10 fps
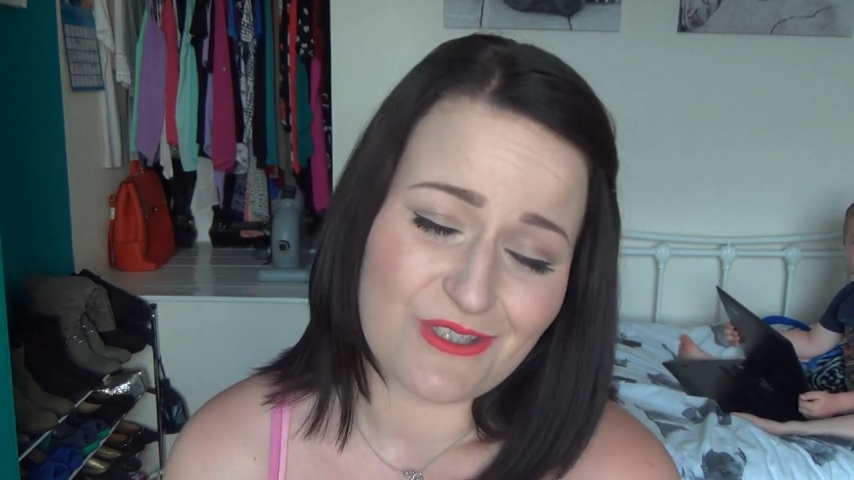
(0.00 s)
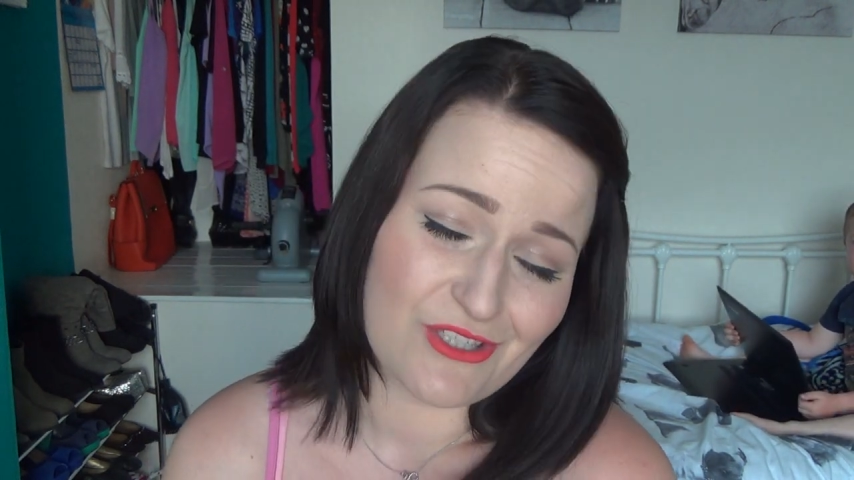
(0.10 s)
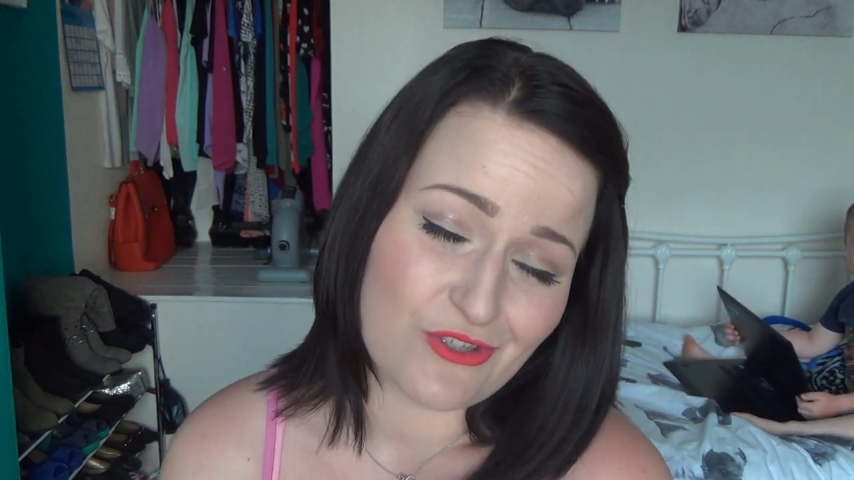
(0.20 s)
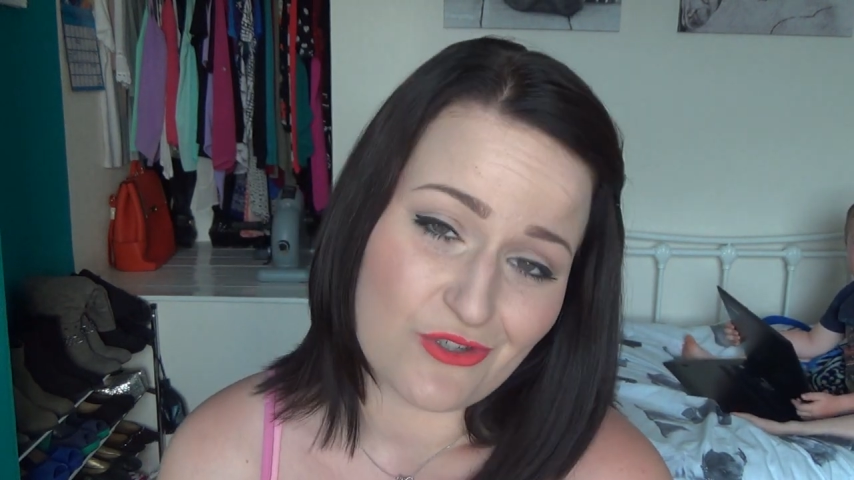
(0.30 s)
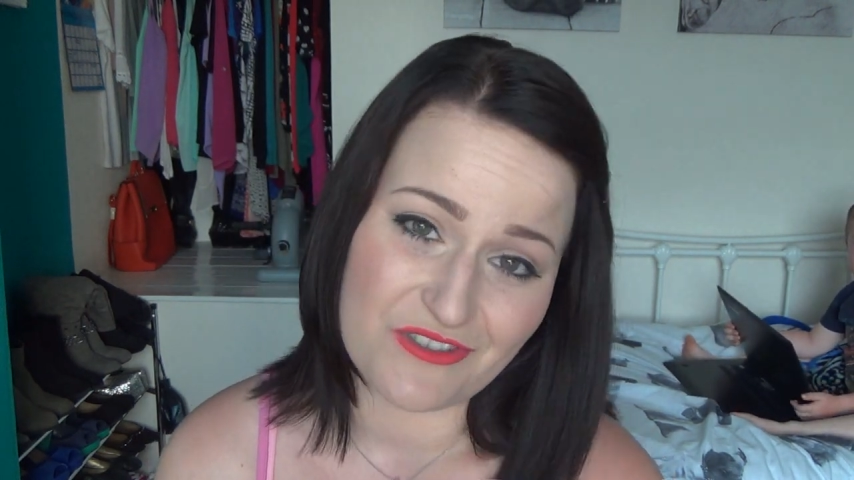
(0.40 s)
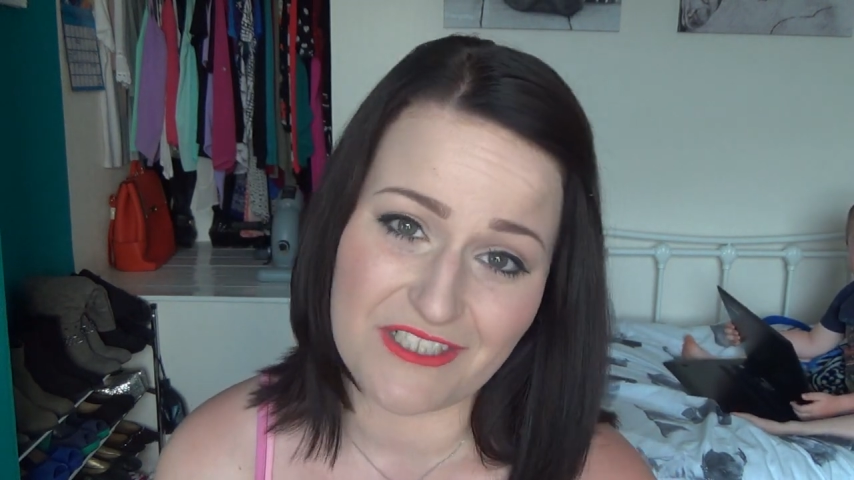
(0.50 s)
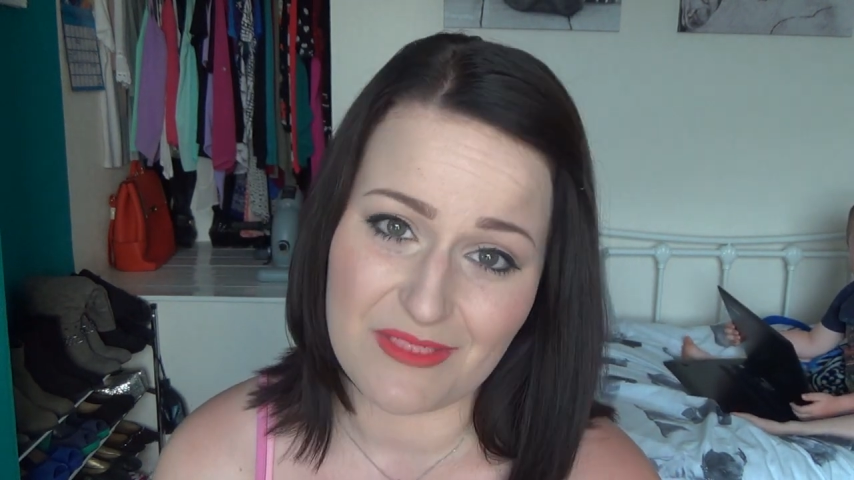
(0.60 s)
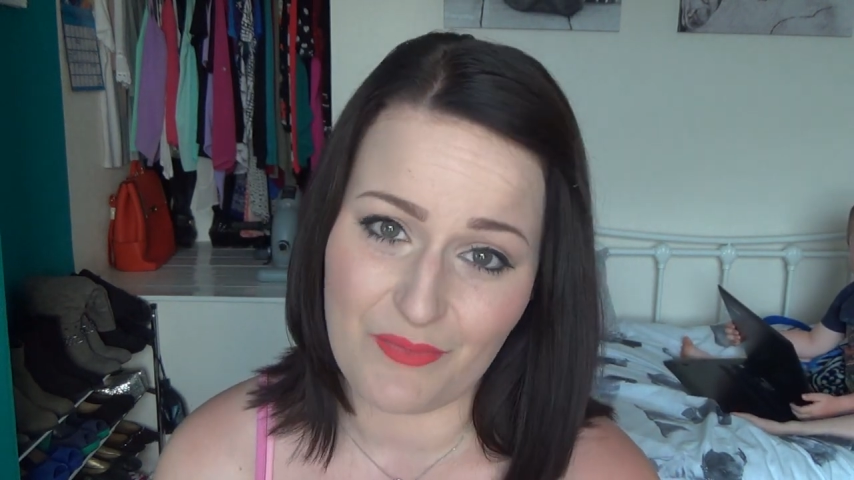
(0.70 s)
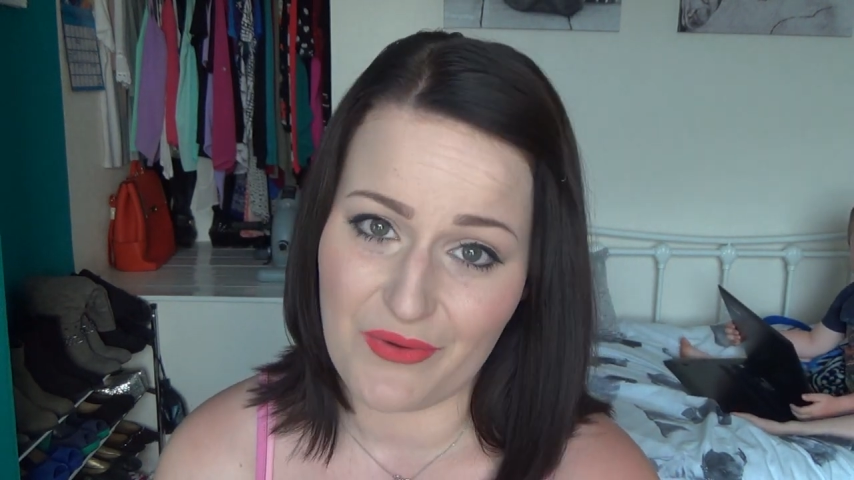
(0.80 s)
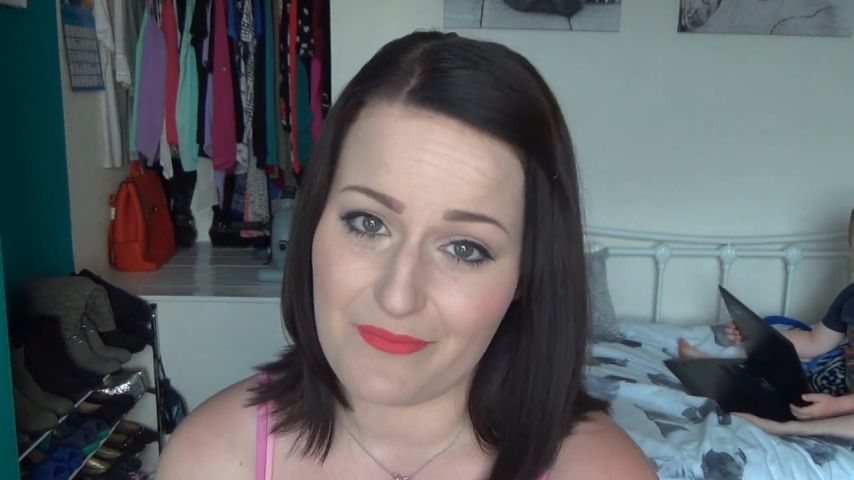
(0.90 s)

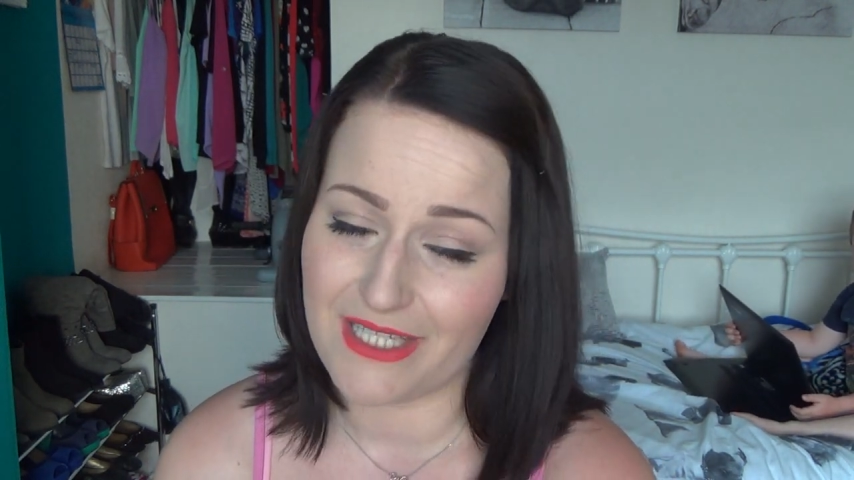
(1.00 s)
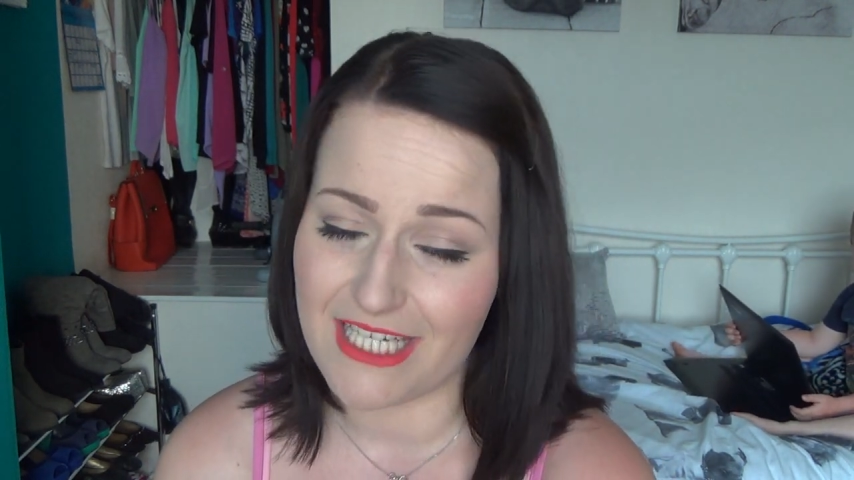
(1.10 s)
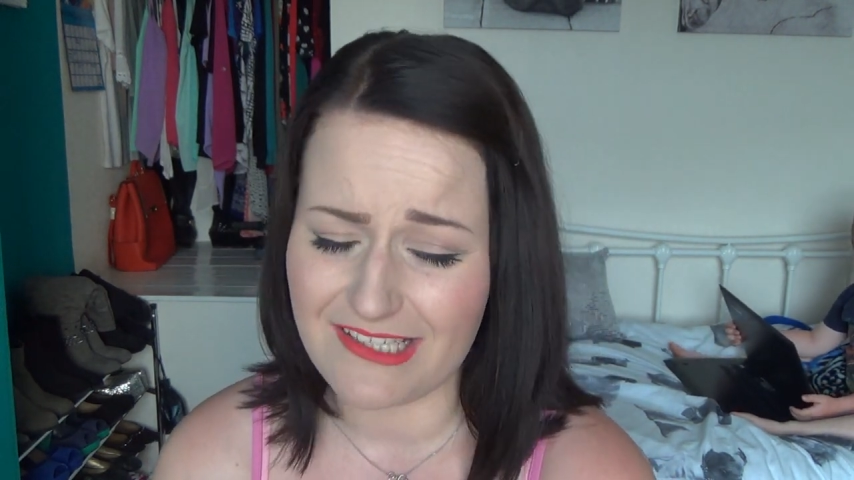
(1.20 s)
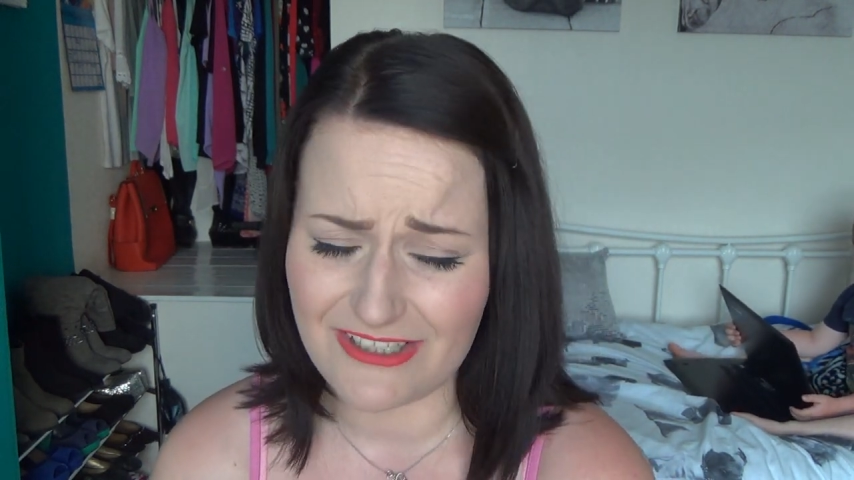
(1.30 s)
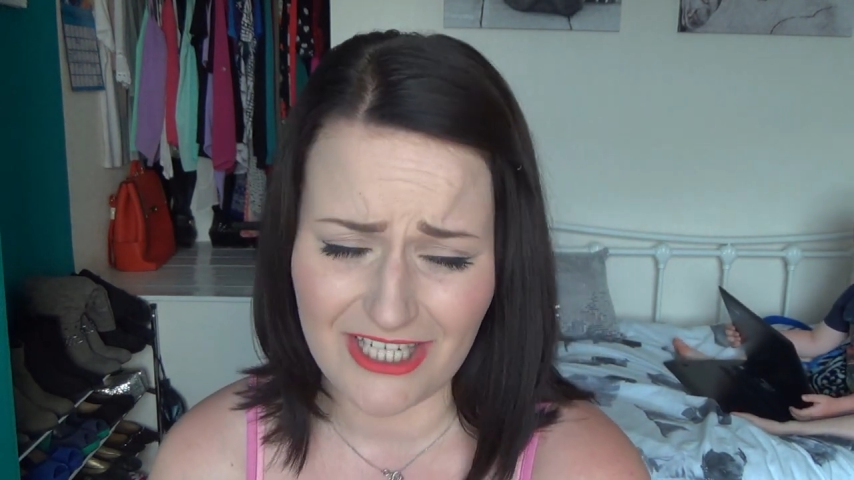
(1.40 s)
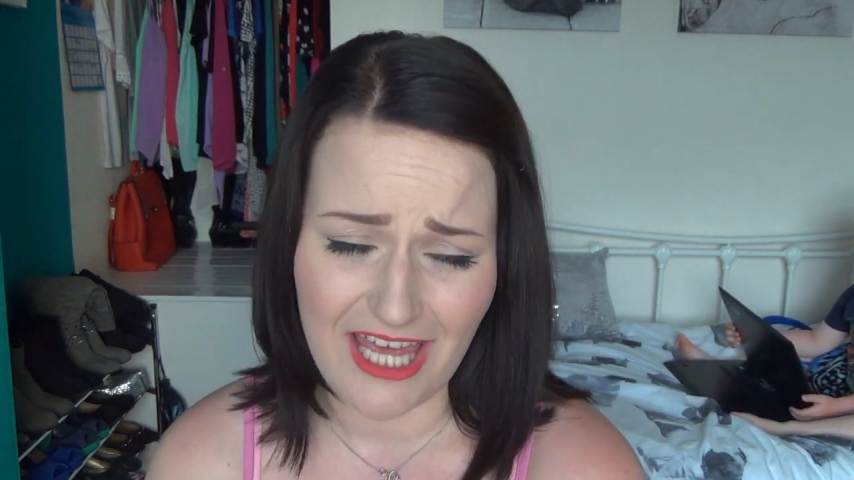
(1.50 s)
destroyed by bleach